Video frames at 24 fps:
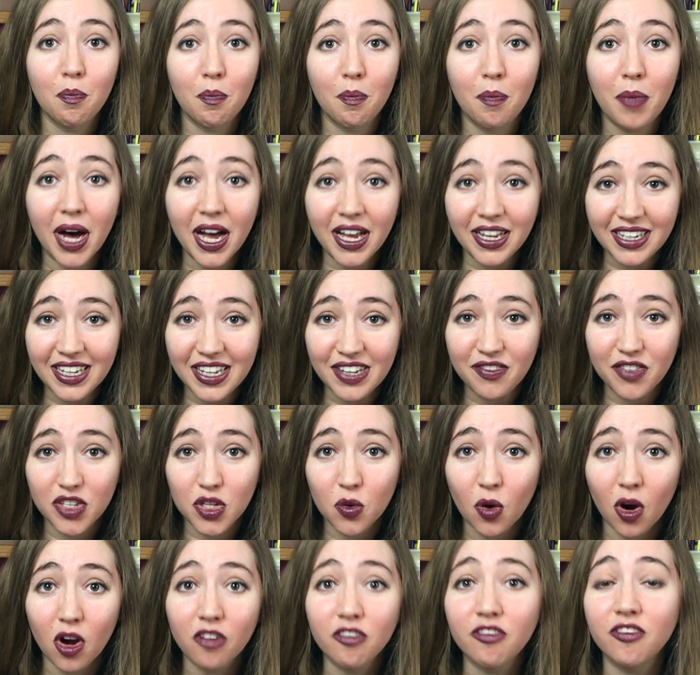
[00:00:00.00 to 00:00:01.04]
But if
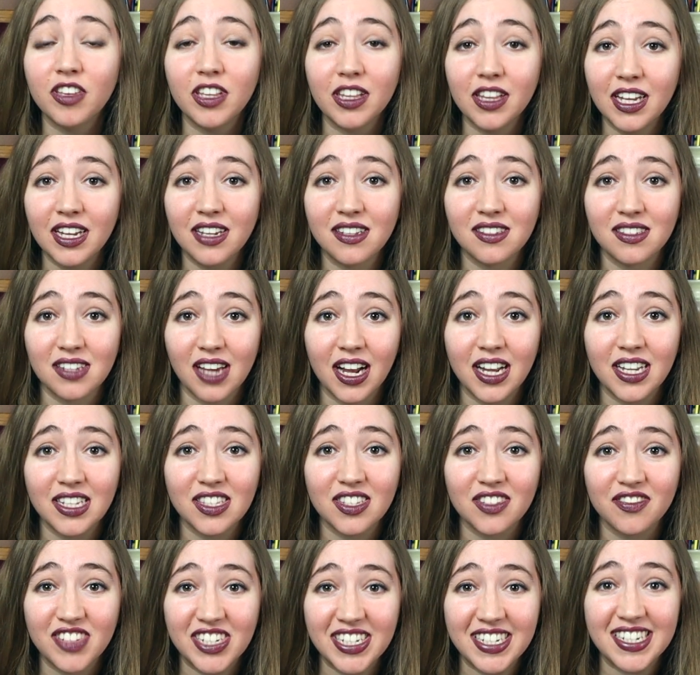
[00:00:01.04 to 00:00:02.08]
you are feeling
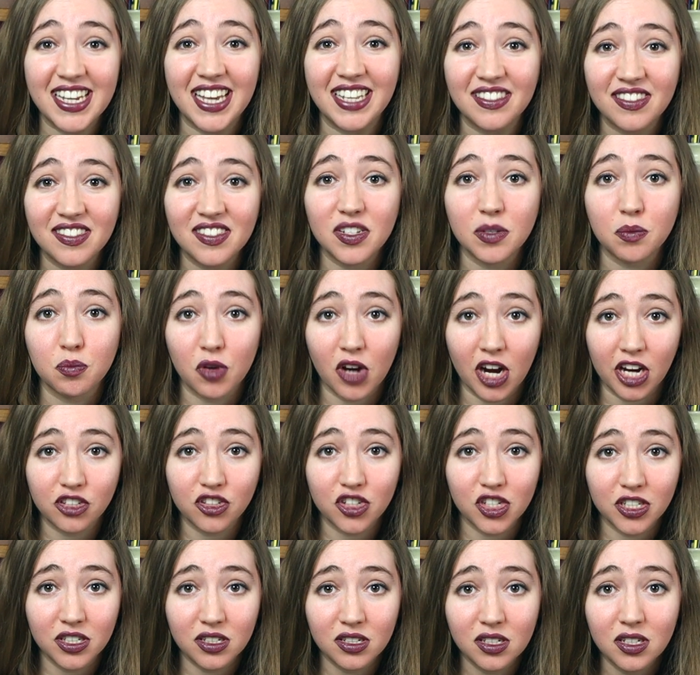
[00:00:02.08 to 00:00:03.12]
signs of intense
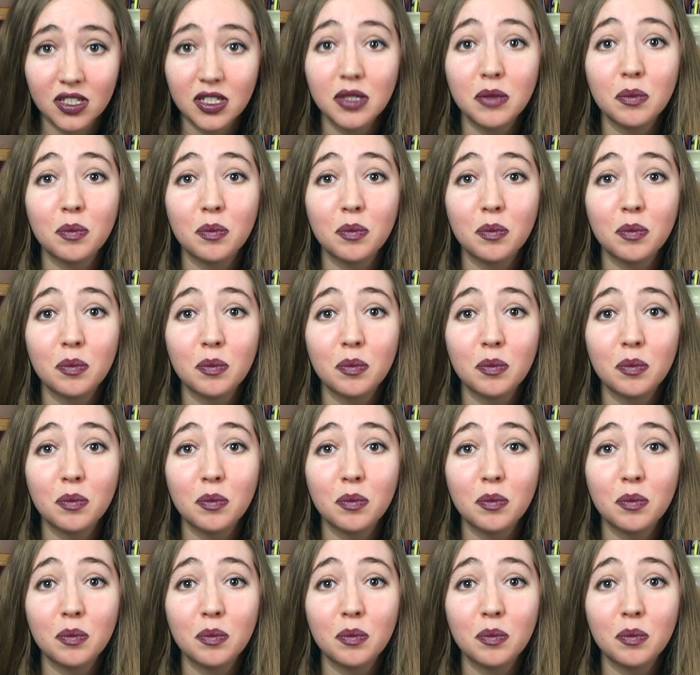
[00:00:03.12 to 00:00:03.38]
depression,